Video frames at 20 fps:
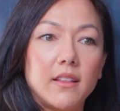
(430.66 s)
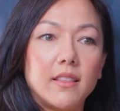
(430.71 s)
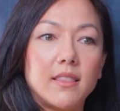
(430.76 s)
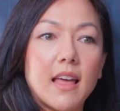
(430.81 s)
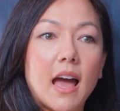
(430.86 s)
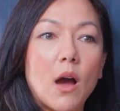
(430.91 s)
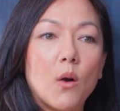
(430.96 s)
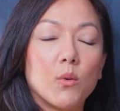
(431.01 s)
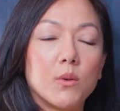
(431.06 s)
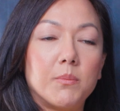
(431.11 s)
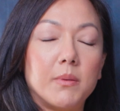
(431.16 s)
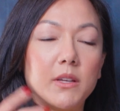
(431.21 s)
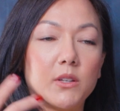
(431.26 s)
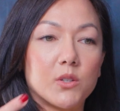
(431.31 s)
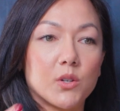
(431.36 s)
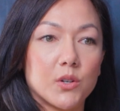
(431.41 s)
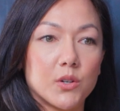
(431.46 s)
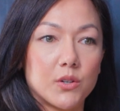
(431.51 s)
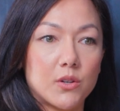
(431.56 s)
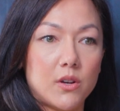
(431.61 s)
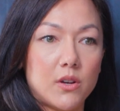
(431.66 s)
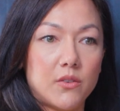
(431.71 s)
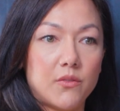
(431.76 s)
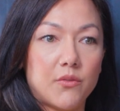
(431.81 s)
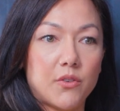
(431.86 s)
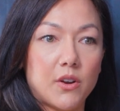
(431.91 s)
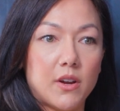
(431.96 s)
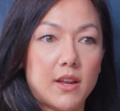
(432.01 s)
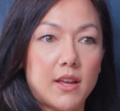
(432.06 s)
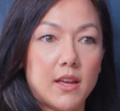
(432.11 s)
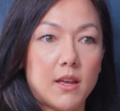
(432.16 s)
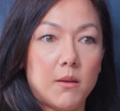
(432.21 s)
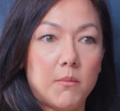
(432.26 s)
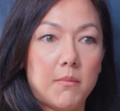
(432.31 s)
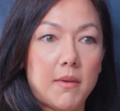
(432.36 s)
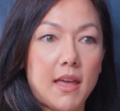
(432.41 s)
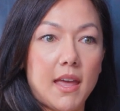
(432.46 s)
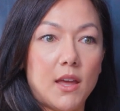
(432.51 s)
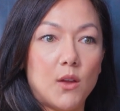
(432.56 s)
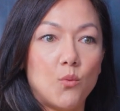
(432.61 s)
that would be a turn on for
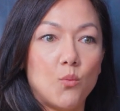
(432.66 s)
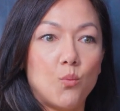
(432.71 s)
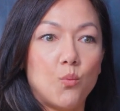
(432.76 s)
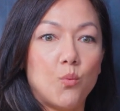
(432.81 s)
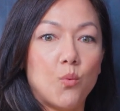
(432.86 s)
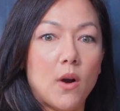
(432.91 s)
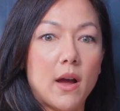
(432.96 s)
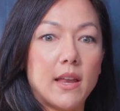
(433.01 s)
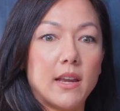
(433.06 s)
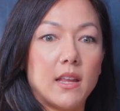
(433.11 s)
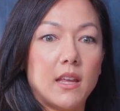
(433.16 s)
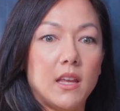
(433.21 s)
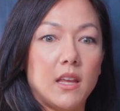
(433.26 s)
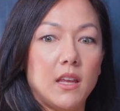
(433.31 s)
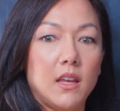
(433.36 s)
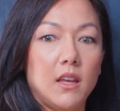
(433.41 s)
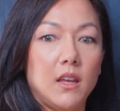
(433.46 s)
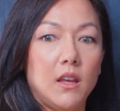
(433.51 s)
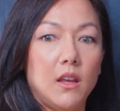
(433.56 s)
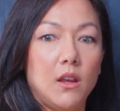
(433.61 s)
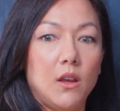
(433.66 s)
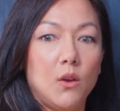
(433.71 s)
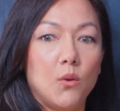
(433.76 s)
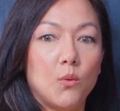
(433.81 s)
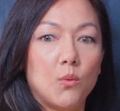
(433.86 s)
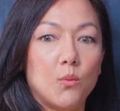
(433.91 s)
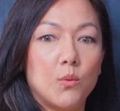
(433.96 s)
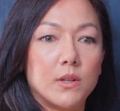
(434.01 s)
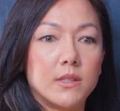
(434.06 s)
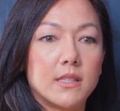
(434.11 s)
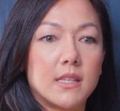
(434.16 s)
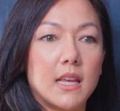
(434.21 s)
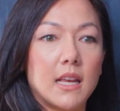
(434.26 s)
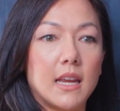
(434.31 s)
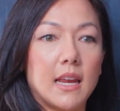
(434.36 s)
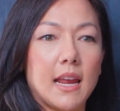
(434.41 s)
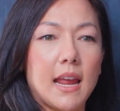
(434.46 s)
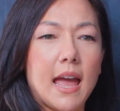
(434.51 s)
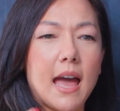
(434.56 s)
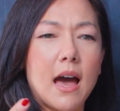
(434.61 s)
him and what he was
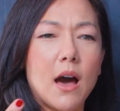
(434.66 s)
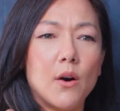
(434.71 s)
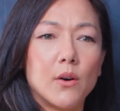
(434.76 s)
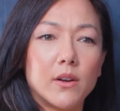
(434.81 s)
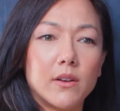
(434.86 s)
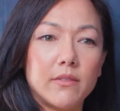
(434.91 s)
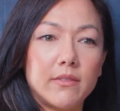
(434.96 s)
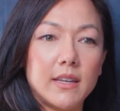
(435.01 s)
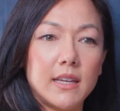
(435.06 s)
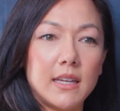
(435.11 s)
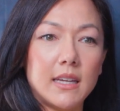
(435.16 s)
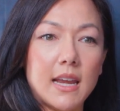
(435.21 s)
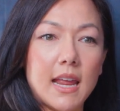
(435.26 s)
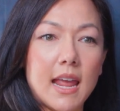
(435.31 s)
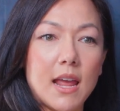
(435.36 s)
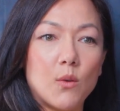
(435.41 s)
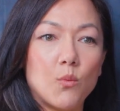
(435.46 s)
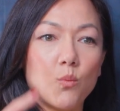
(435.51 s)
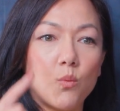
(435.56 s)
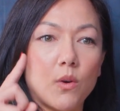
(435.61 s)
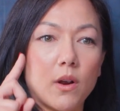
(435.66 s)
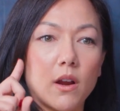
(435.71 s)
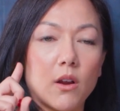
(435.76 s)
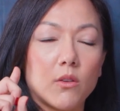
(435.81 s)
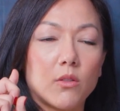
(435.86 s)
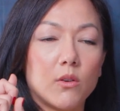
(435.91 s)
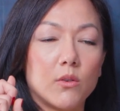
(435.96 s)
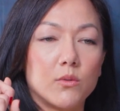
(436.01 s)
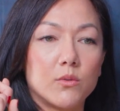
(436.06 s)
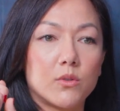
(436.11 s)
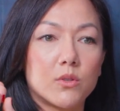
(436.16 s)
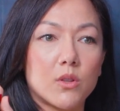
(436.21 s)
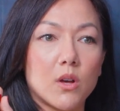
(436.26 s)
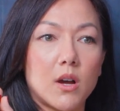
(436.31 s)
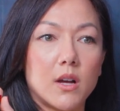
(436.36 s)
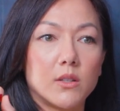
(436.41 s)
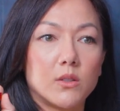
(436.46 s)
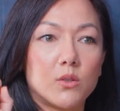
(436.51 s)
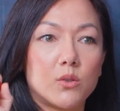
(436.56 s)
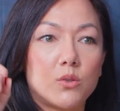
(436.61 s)
getting out of it and where those
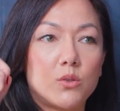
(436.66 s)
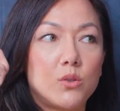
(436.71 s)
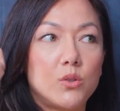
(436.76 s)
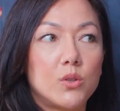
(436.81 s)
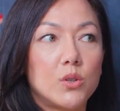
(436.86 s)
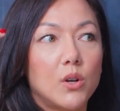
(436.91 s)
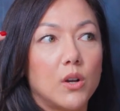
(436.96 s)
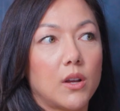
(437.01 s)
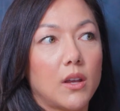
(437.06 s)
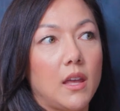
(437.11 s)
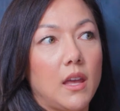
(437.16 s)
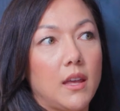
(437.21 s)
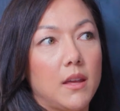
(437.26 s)
thoughts took